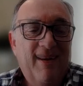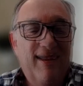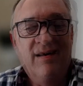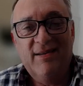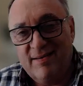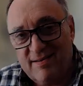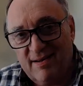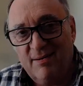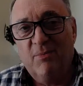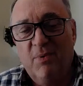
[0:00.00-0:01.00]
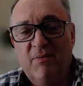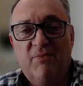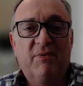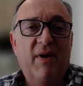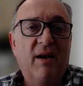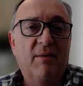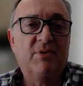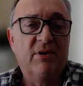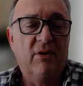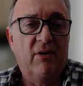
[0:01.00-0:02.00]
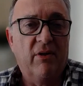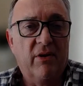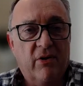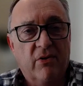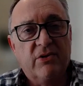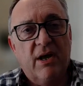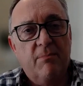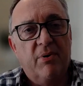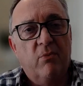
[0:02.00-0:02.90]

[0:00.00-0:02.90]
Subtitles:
and we've developed a lot of the content.